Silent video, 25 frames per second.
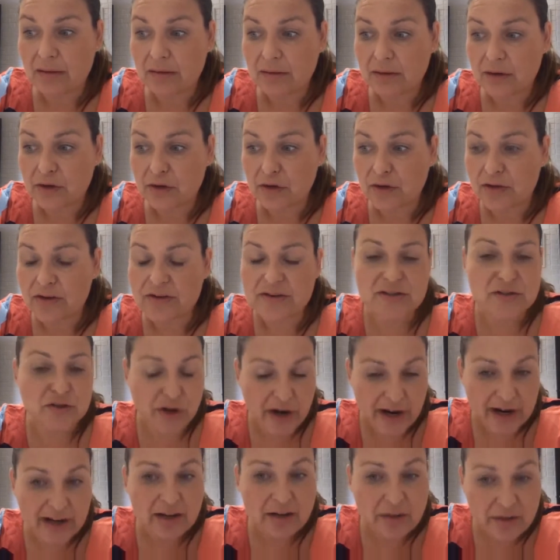you know,
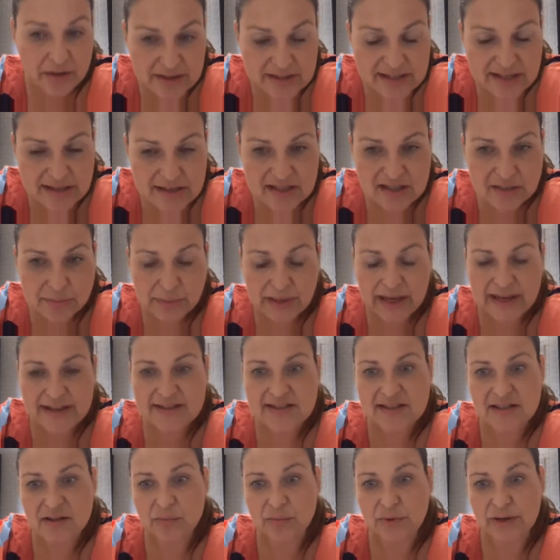Australia, as it's a
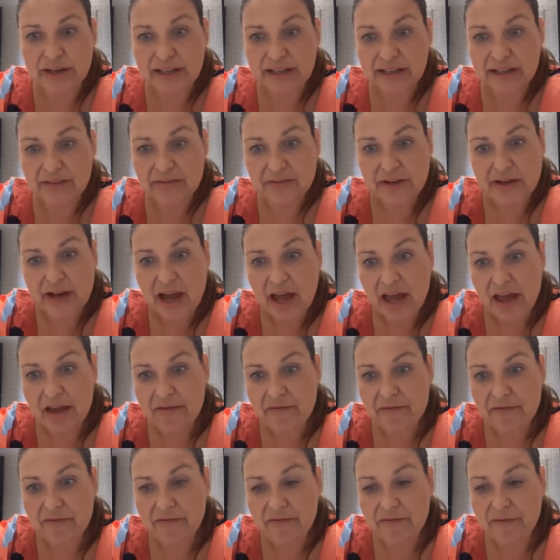place that we live and
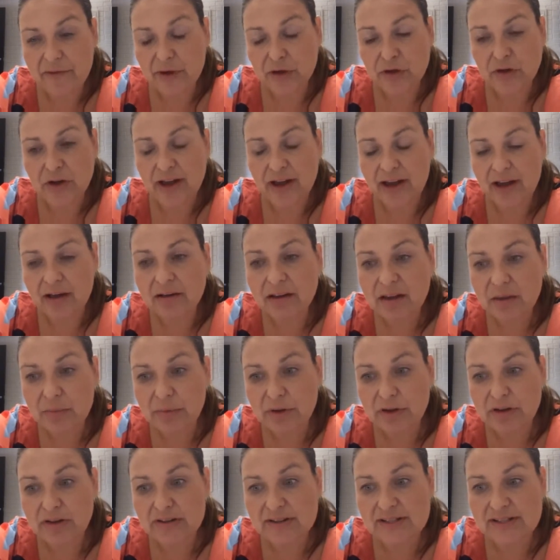have, you know, our
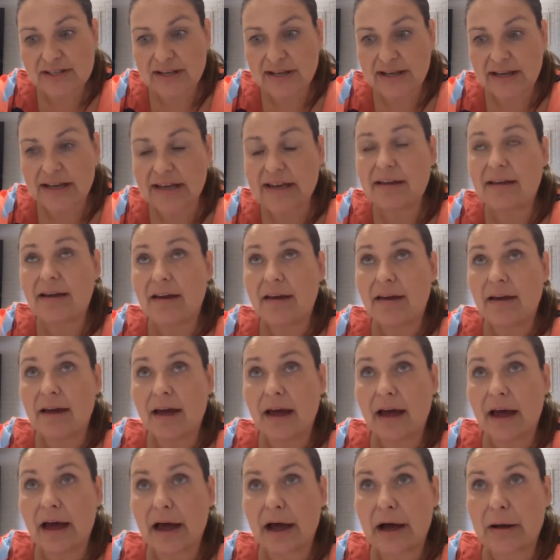community,
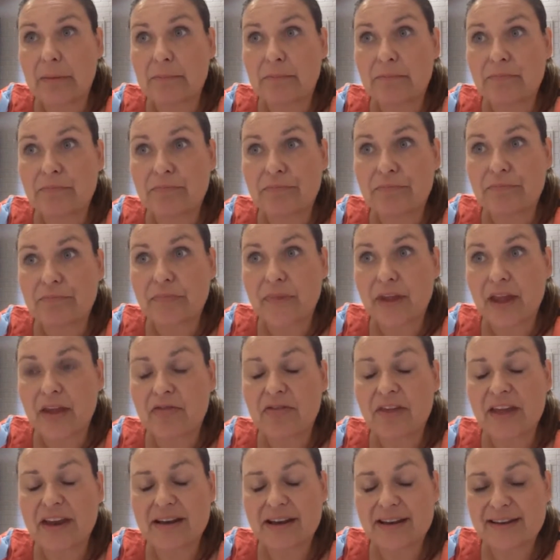
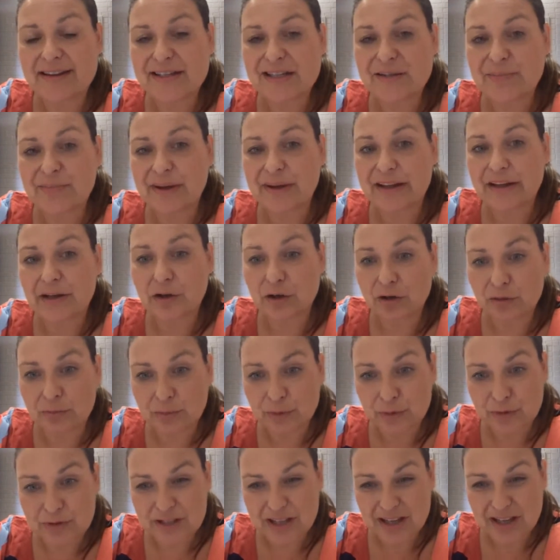there needs to be a lot
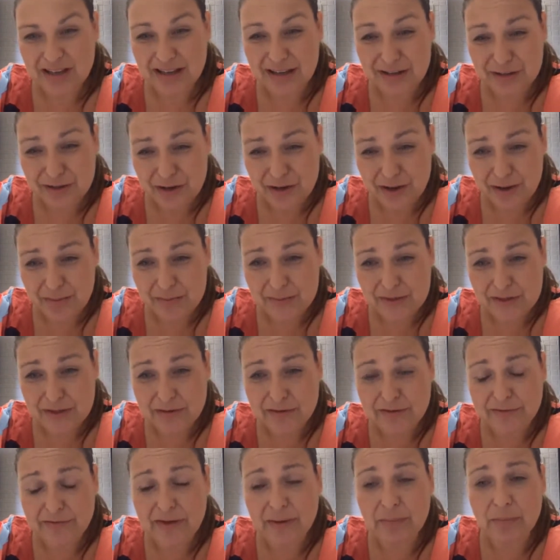more done in terms
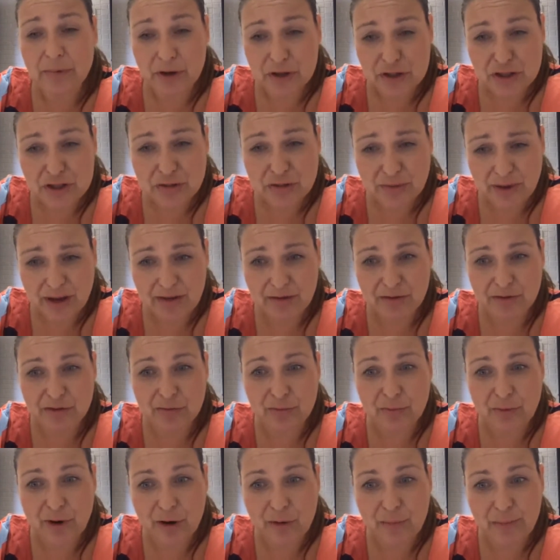of emotional health and
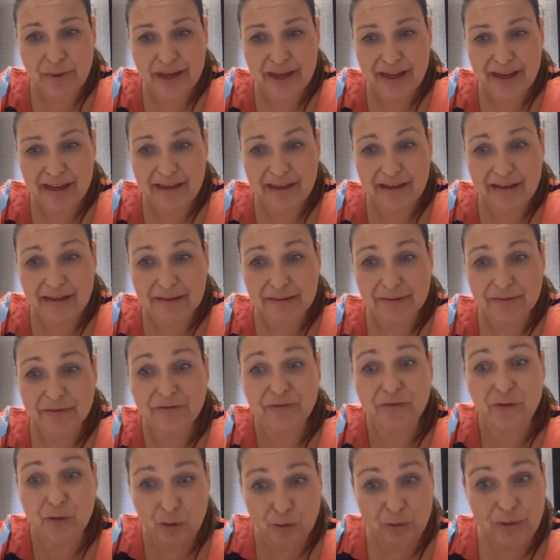well-being
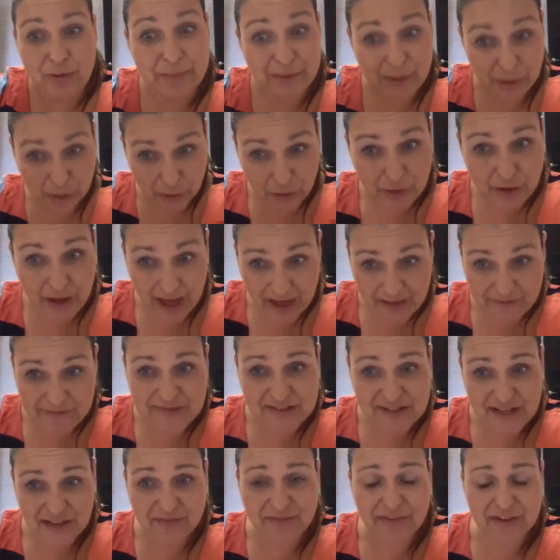for women who have
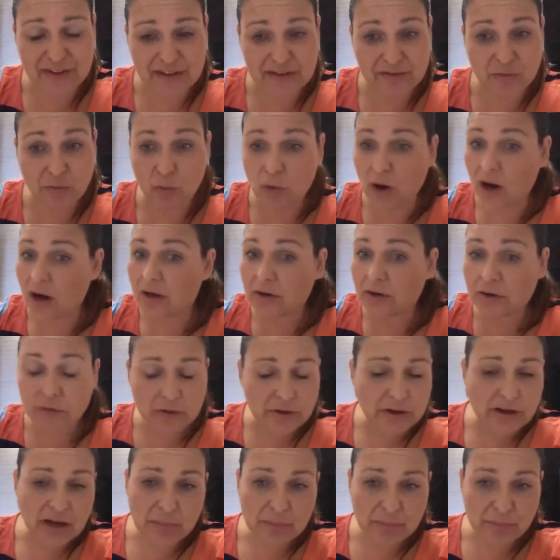suffered one or a
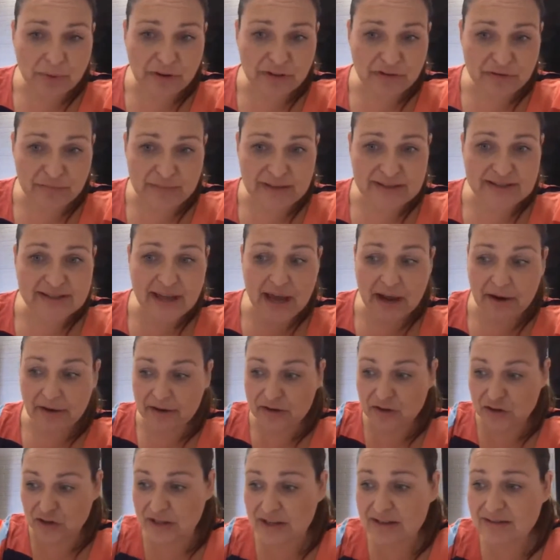number of
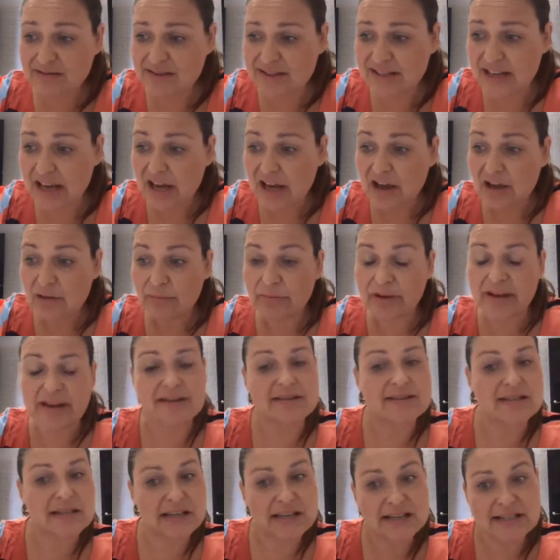miscarriages, because
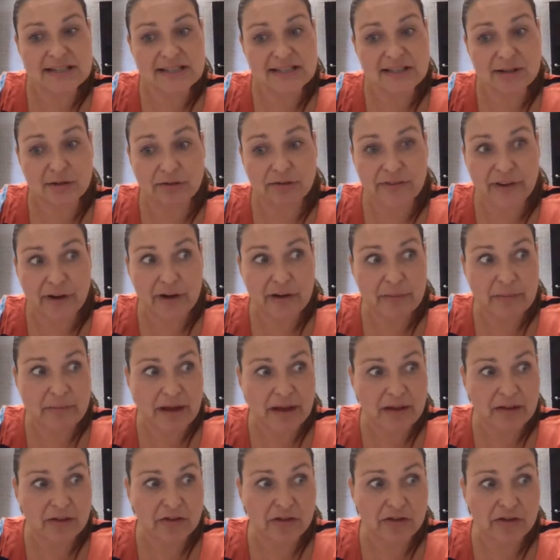it is still very
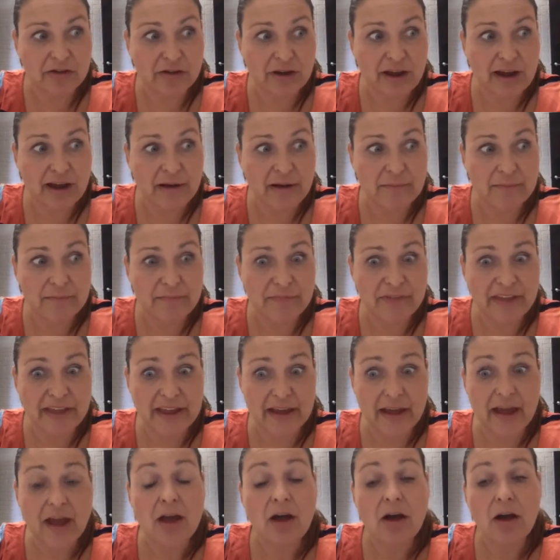much
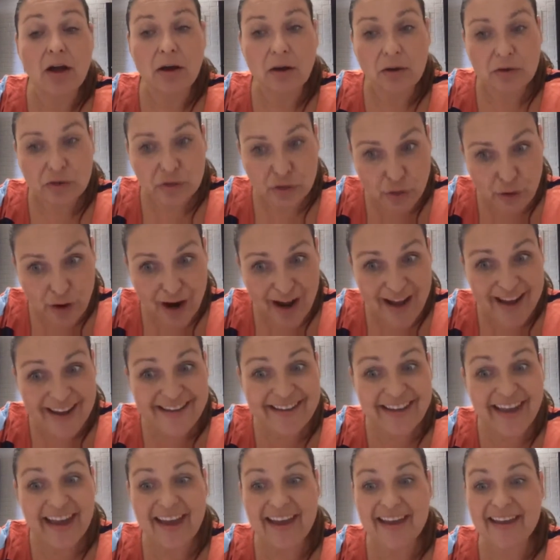the try
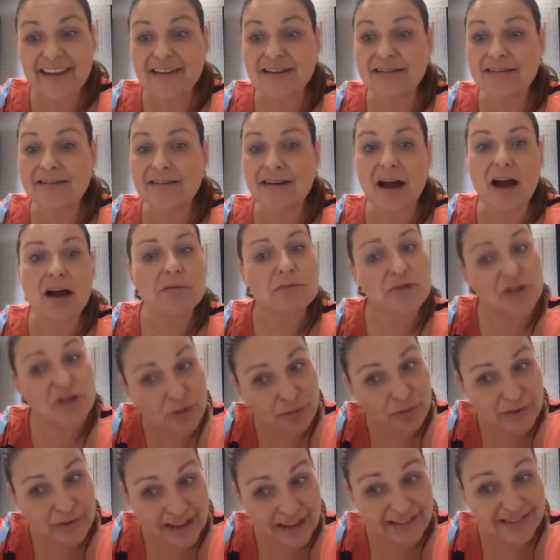again, I'm sure
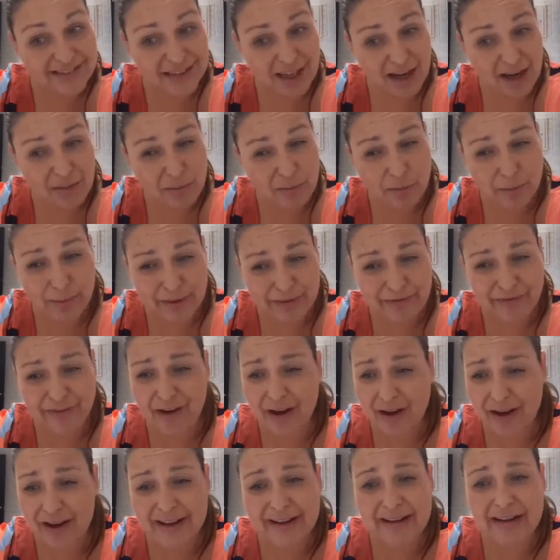next time will be
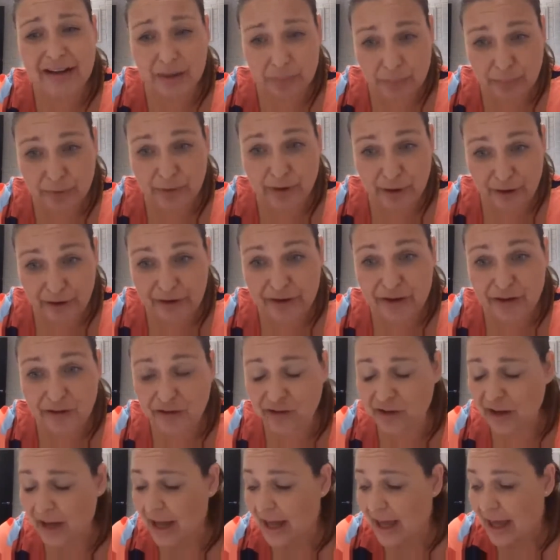fine approach.
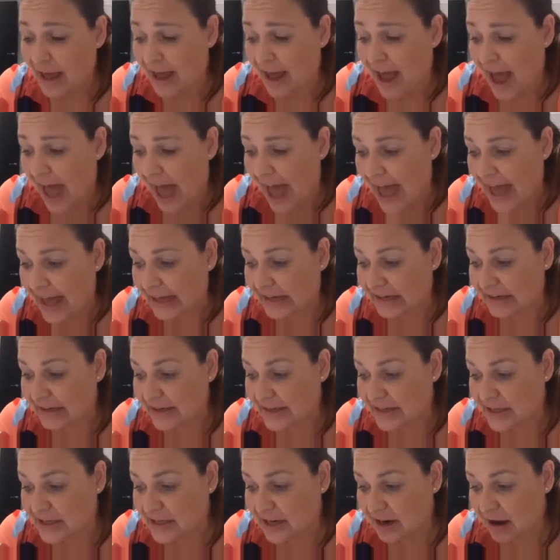
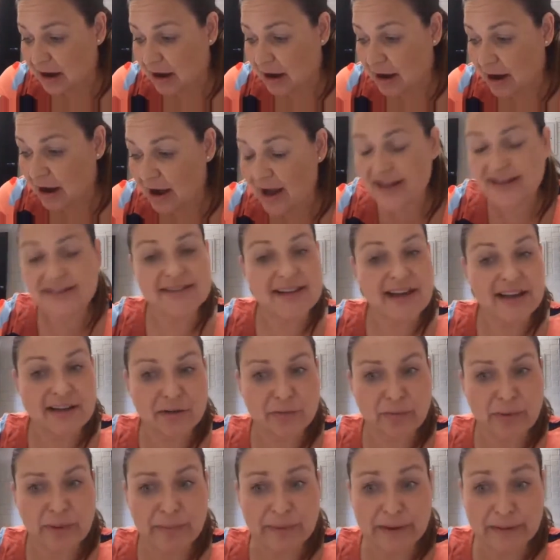And I say to
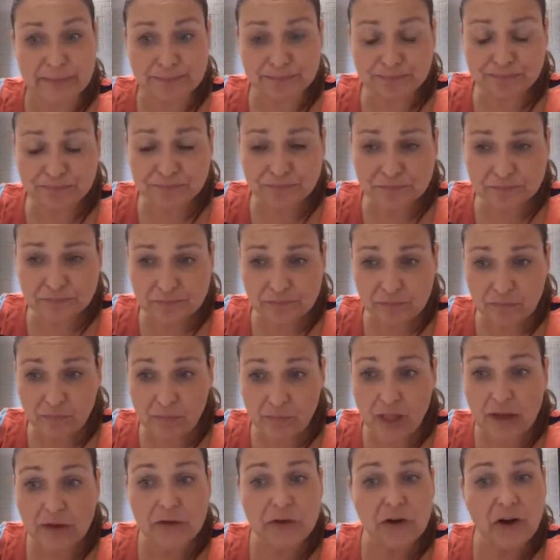women,
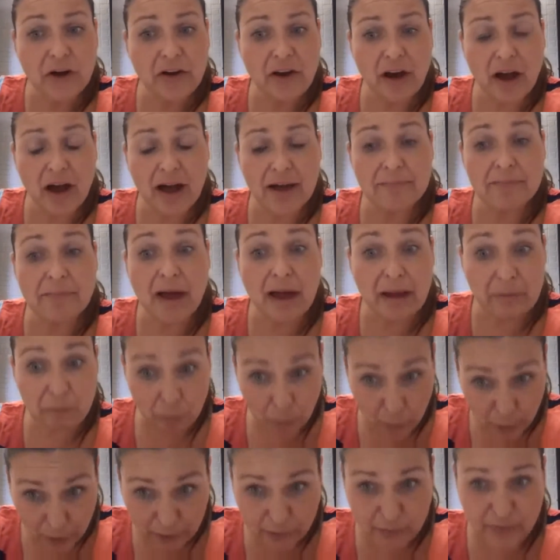you know, I
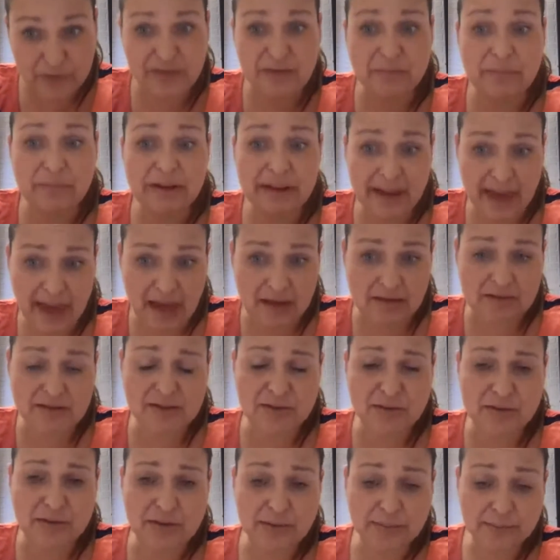work with them and counsel
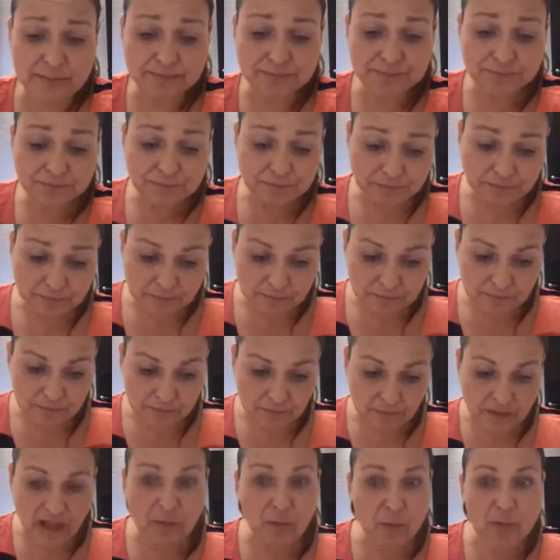them
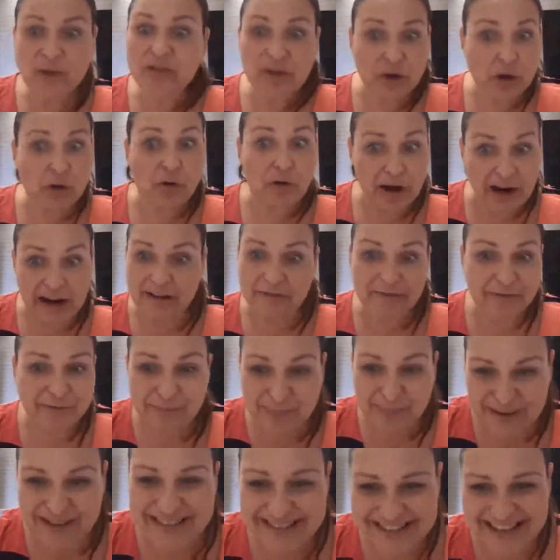with grief,
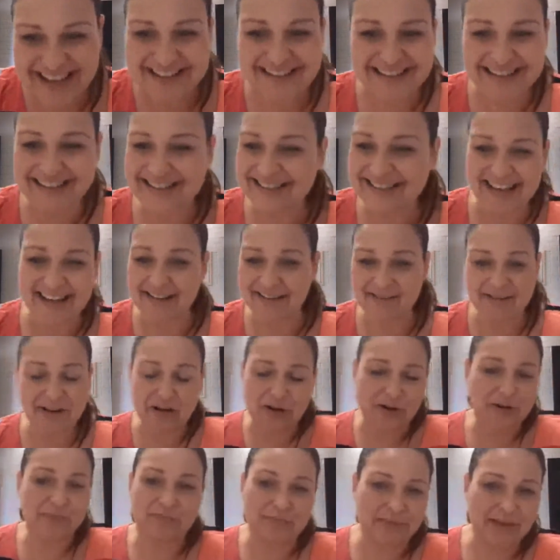because that's you
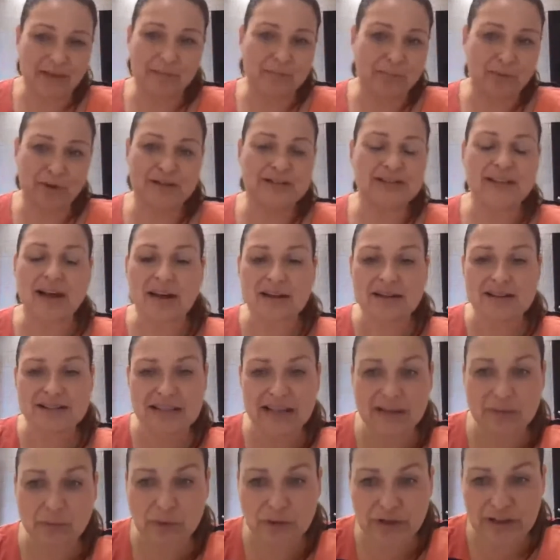know, precisely
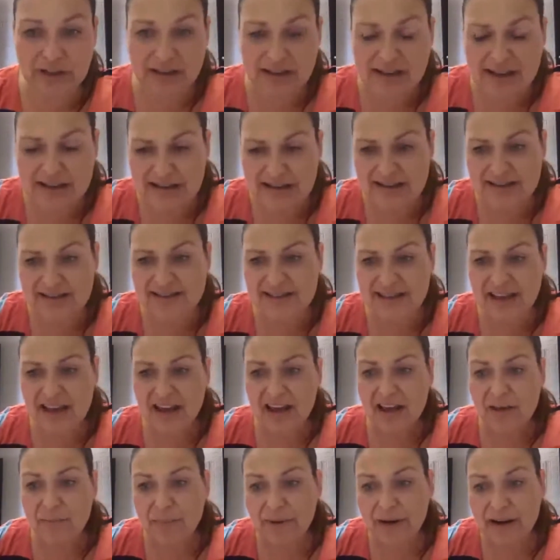what it is.
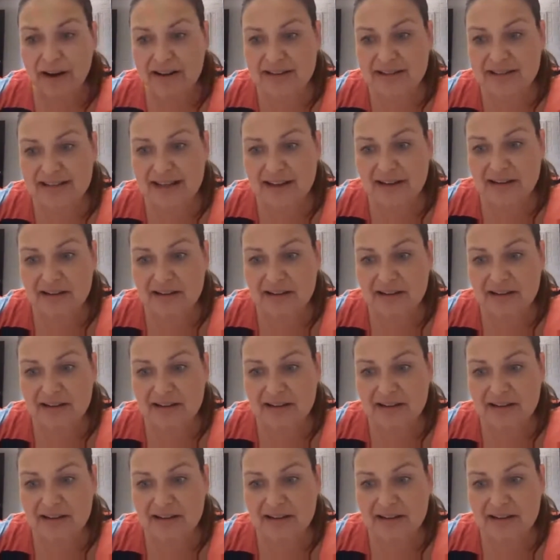But I say to